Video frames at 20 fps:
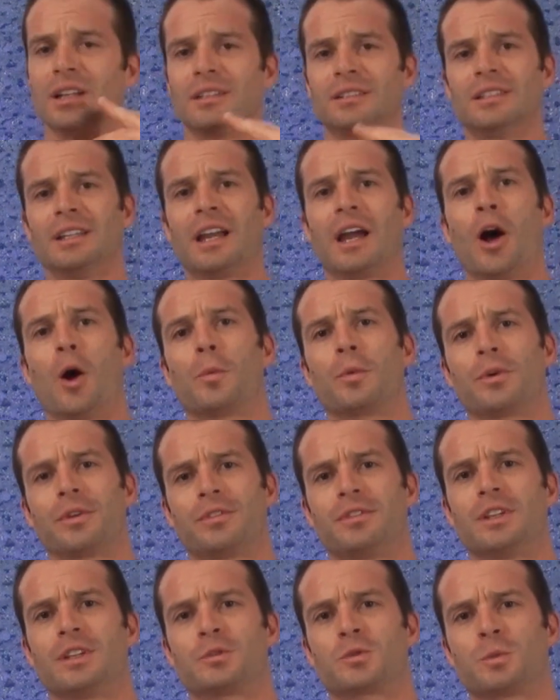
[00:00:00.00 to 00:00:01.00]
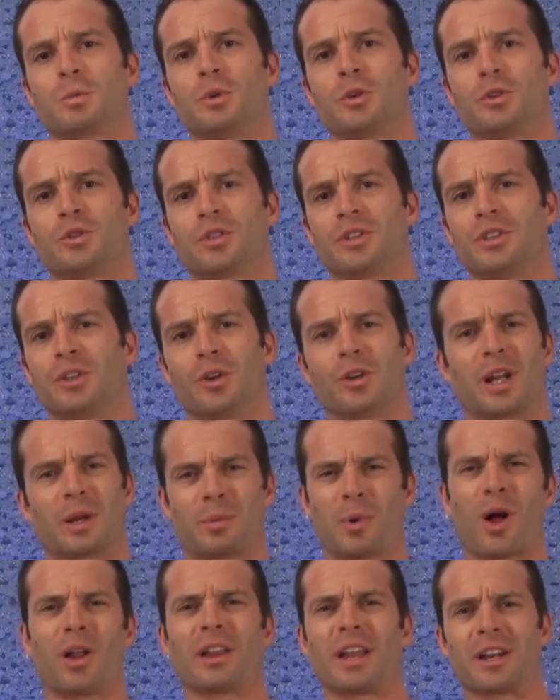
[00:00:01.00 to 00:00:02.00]
to help with distribution, you know,
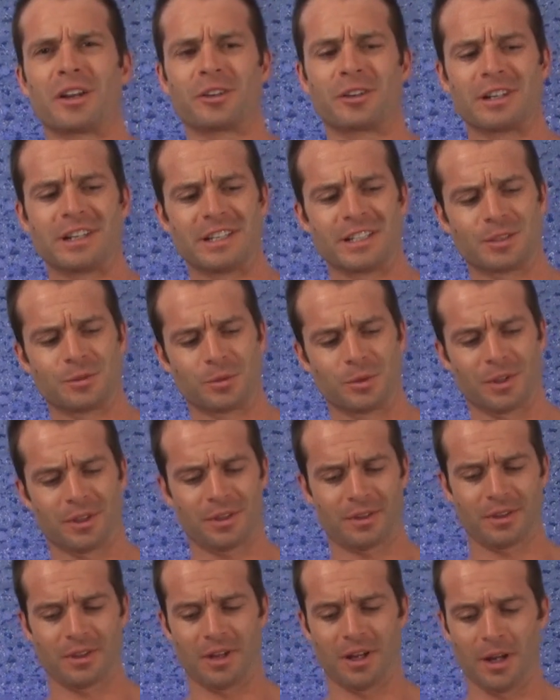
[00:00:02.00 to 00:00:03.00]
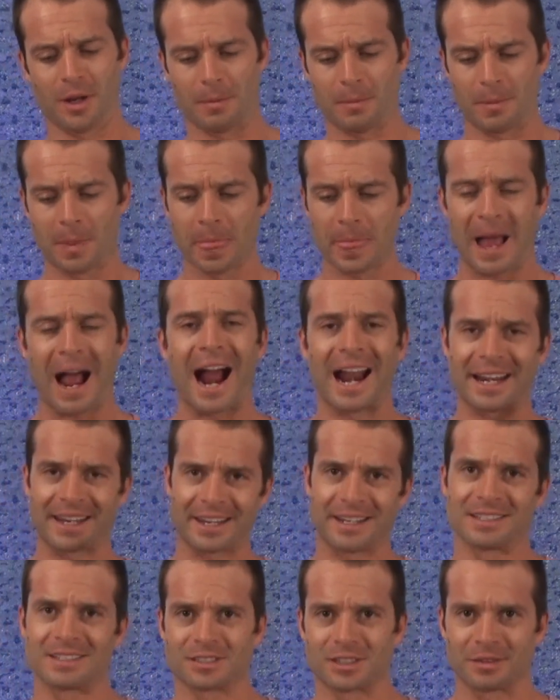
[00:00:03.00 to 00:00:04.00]
like Paulaner is with
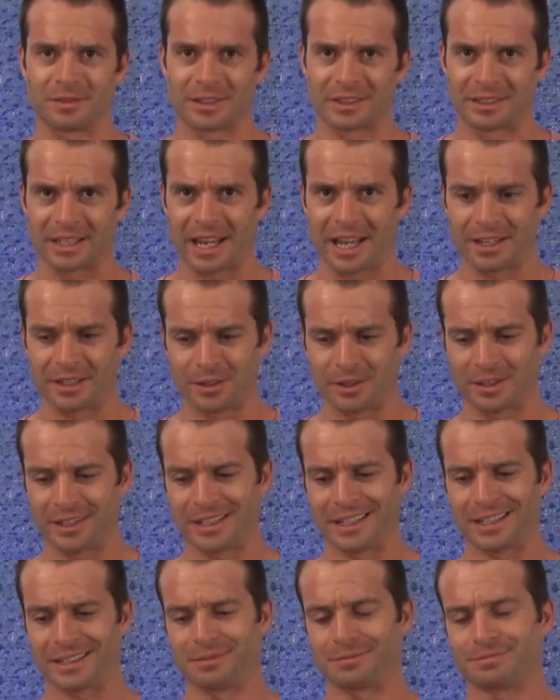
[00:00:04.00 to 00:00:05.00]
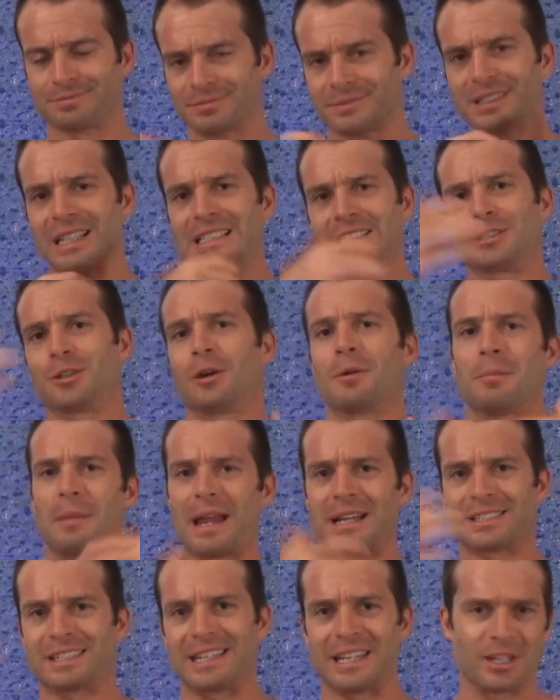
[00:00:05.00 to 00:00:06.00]
Heineken and stuff like that. You know, so it
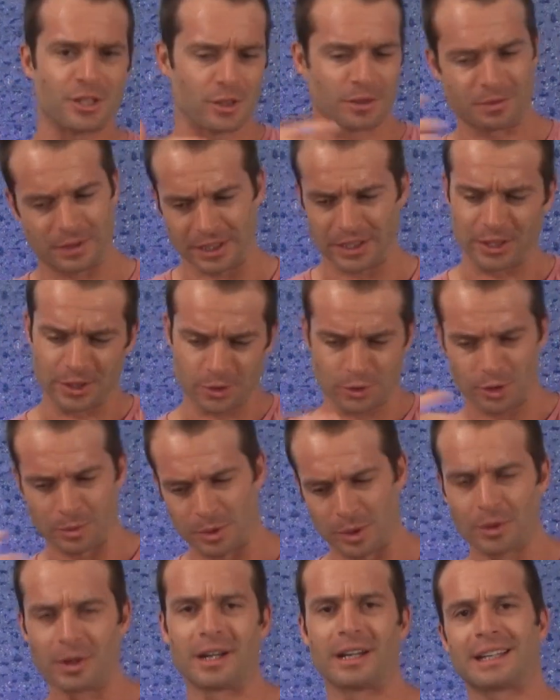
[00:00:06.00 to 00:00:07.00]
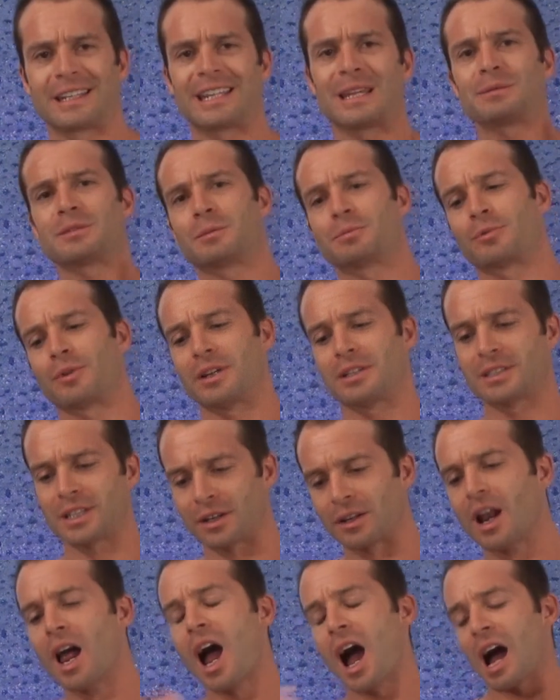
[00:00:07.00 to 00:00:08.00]
makes it easier to distribute and it keeps the price
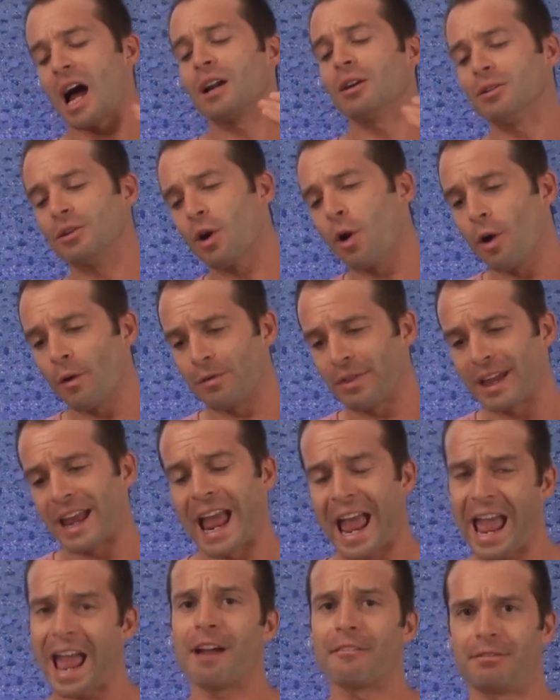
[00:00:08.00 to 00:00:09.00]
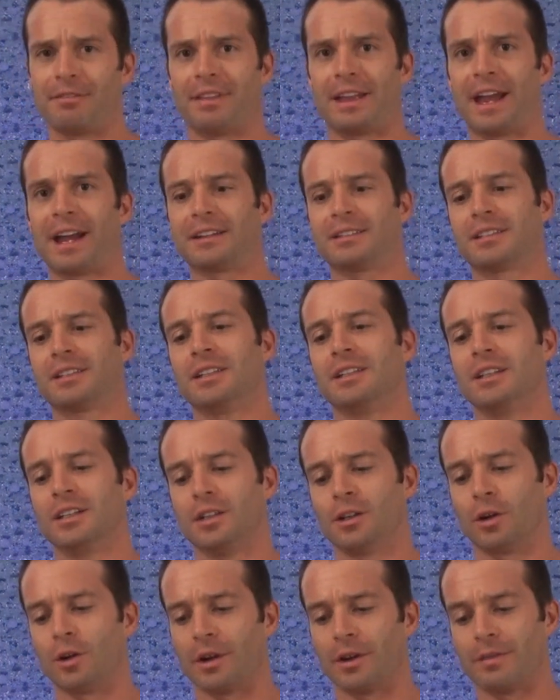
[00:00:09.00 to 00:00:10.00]
down. I don't know if they have that
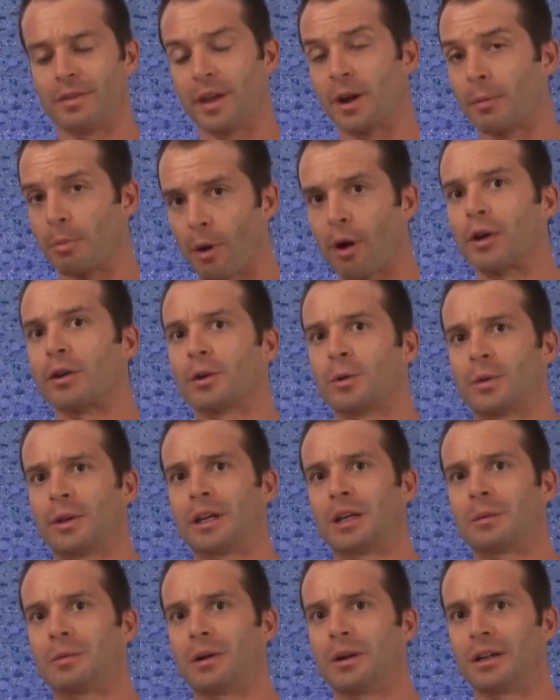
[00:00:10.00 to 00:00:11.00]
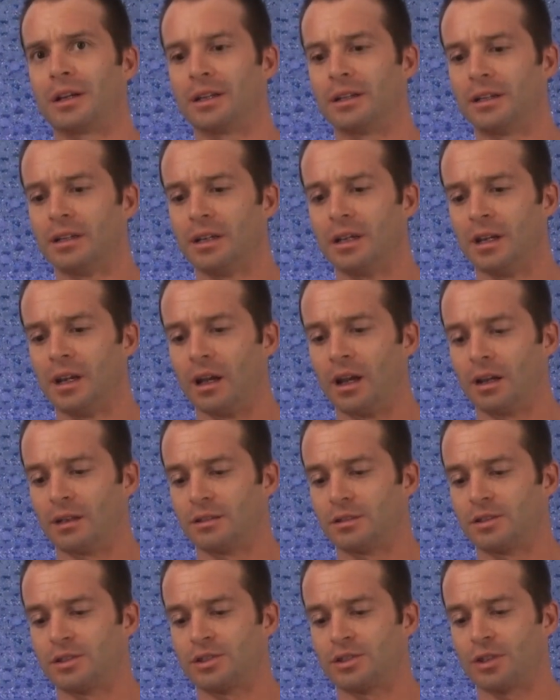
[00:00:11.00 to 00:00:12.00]
or if they're partnered with anybody.
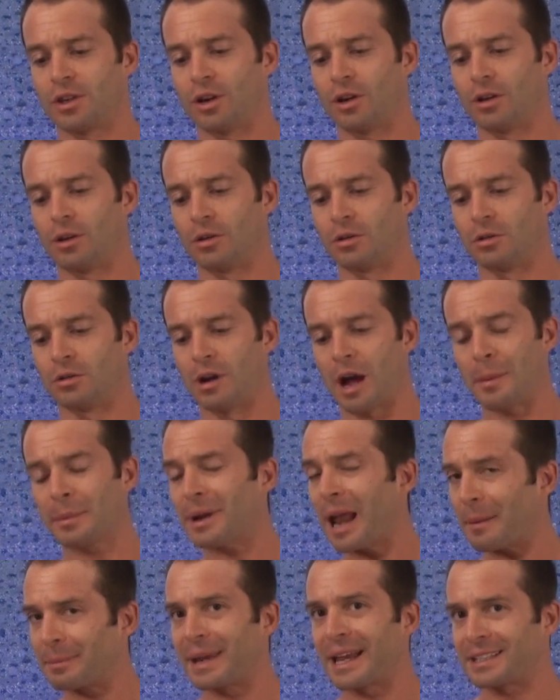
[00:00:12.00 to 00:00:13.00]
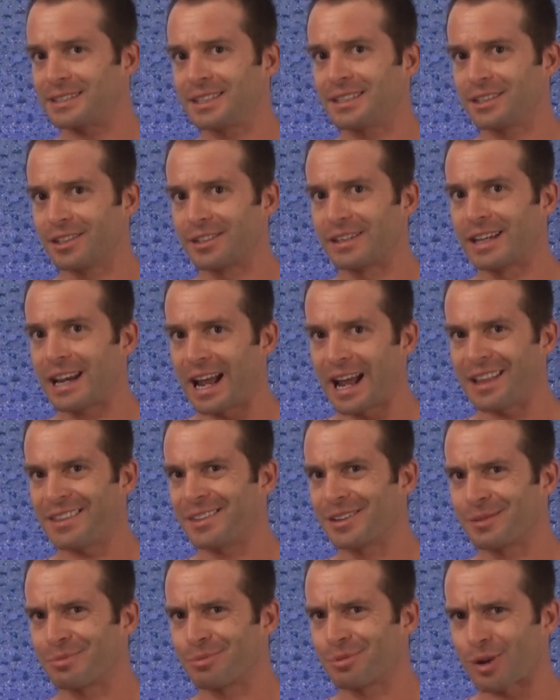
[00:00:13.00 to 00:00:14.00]
So I'm guessing
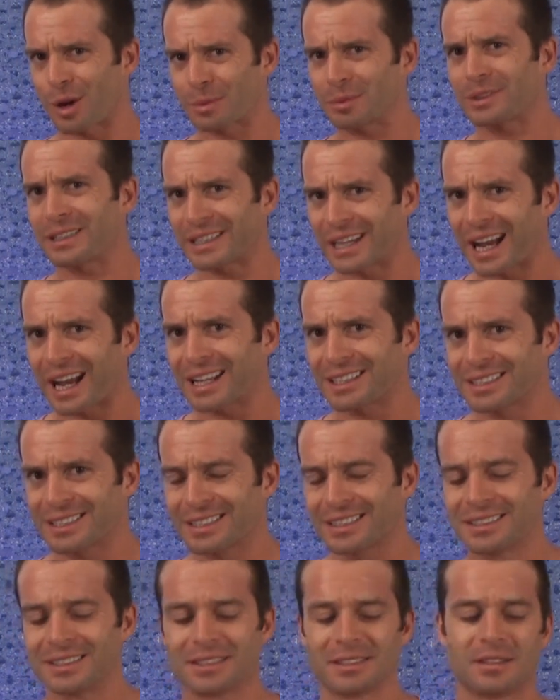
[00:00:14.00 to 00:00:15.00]
they're probably not.